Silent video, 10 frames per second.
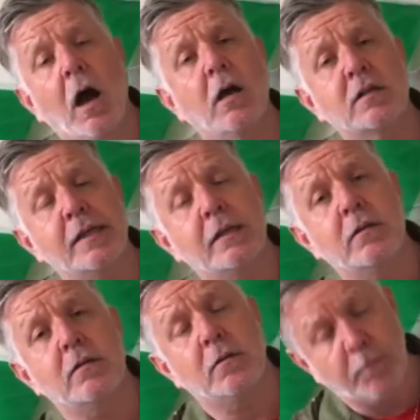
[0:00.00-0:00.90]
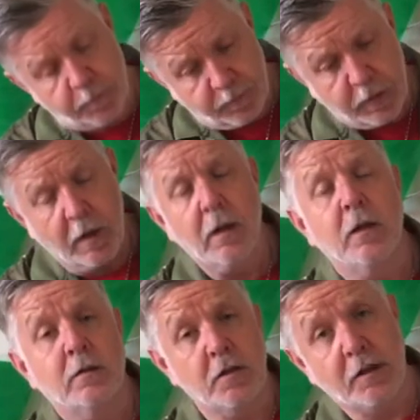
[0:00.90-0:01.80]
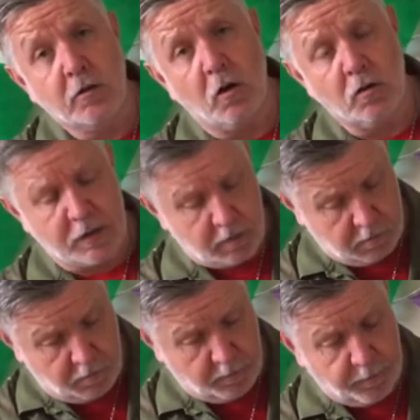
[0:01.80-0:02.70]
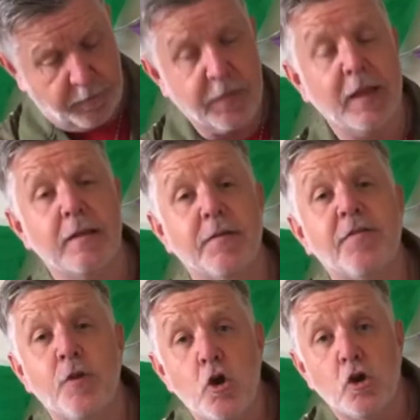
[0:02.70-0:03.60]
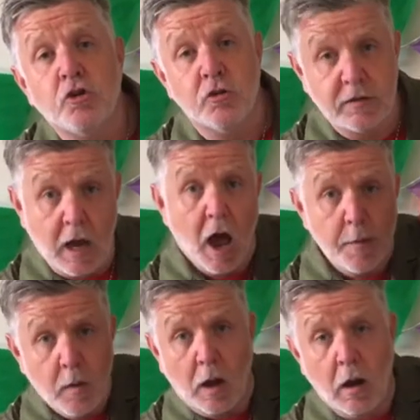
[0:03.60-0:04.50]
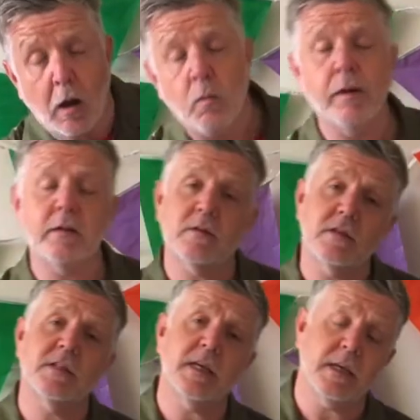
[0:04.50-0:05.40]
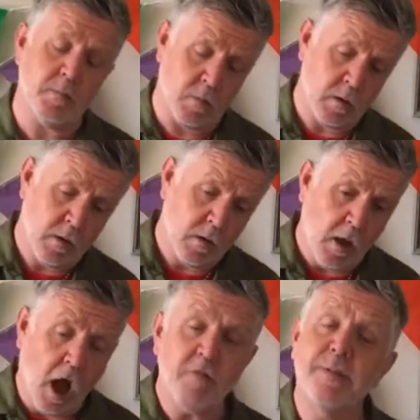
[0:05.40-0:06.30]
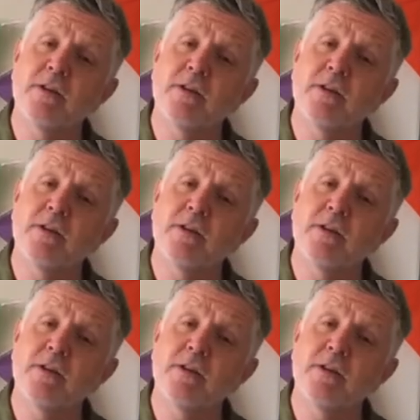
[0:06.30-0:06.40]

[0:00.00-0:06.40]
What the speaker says: I said to the doctor, the third time I went to see him, I've